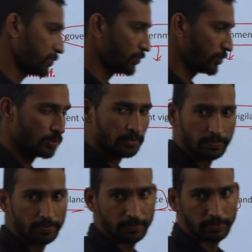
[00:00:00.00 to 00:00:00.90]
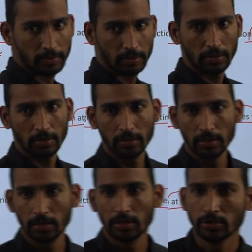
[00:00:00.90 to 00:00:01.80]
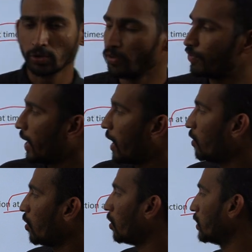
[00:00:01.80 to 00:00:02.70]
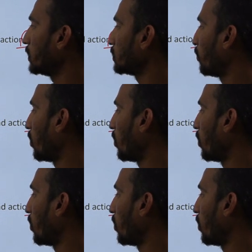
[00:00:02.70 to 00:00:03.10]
food. So if you have all these